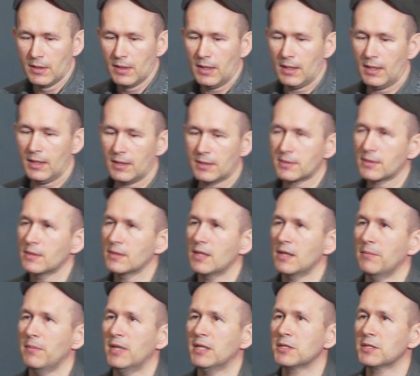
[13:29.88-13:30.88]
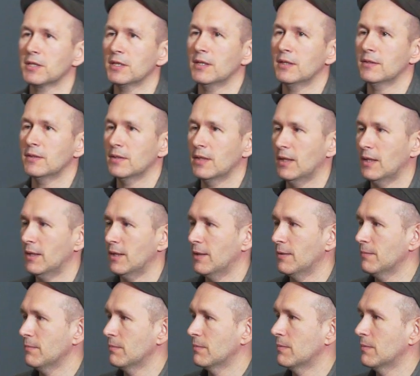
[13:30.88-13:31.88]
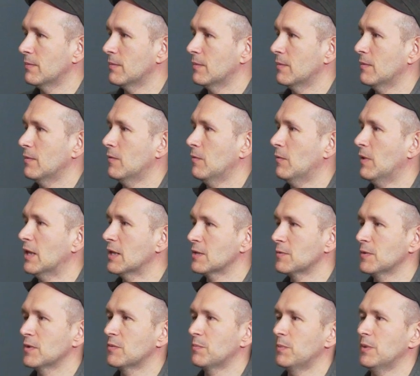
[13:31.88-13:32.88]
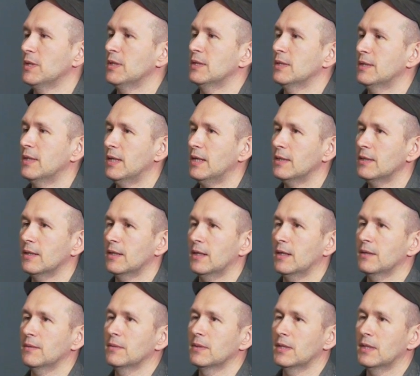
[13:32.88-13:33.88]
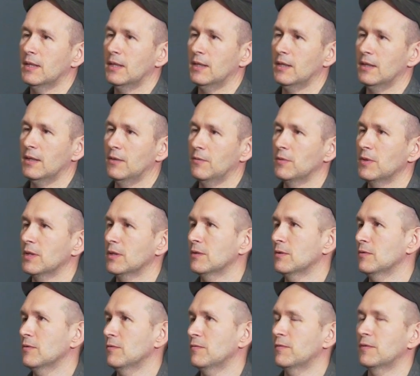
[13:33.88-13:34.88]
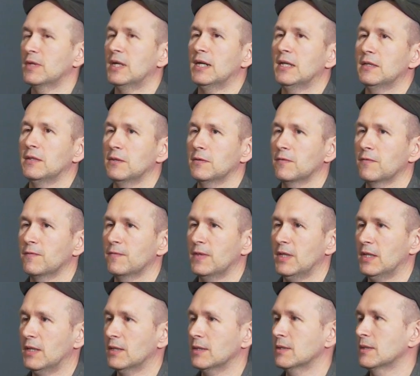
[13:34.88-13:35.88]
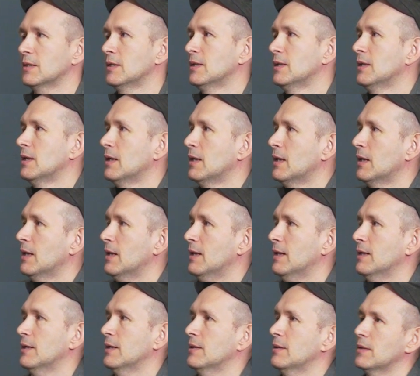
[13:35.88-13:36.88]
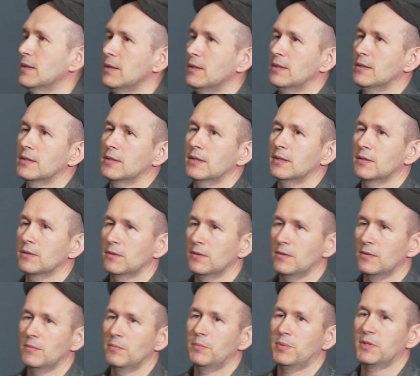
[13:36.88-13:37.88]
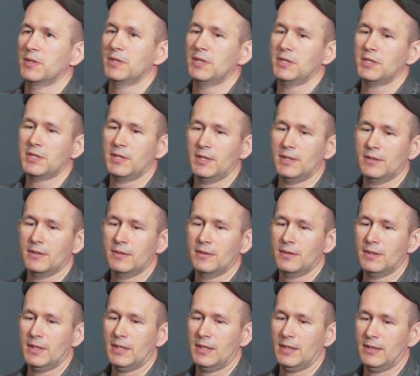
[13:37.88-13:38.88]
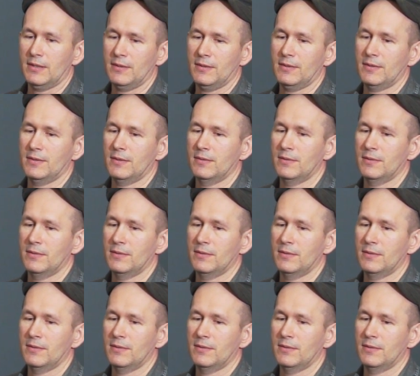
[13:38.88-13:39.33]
So as I mentioned, once we split data, we can do a variety of things in a single partition. And